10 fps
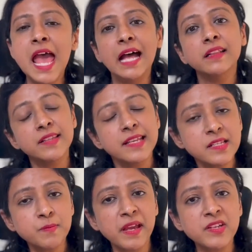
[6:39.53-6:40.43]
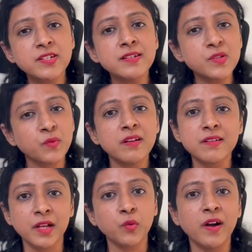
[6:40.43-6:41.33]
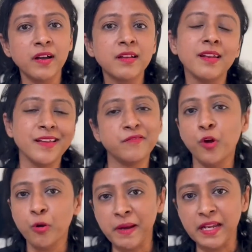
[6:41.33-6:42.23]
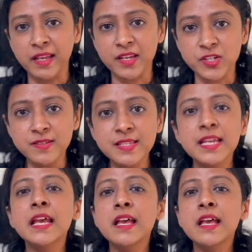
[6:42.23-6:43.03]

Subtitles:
And these patients will require lifelong medications.